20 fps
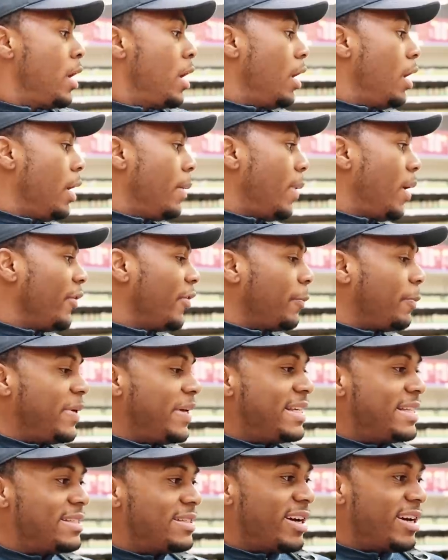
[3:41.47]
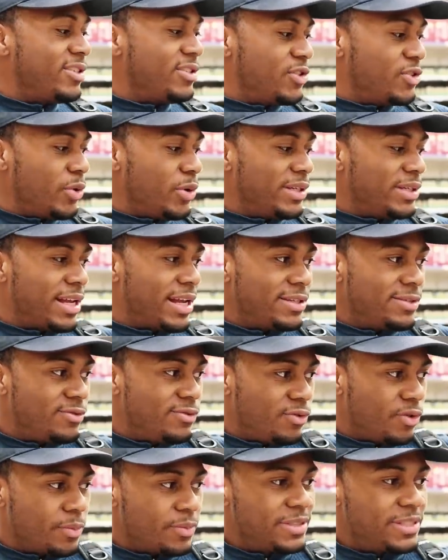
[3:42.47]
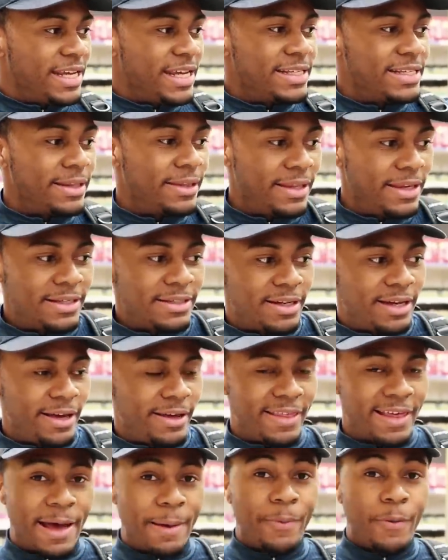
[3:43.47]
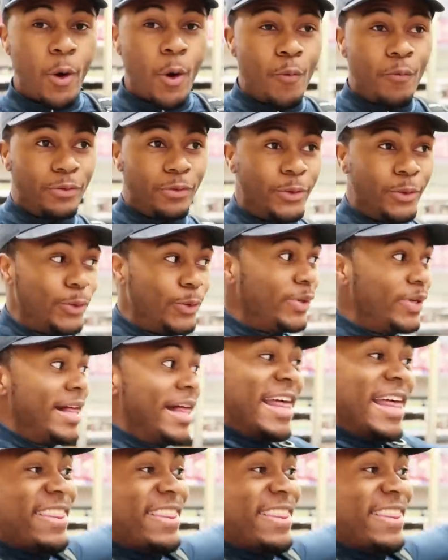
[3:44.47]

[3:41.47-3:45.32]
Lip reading: Other pieces I enjoy is like drumsticks and things like that, but overall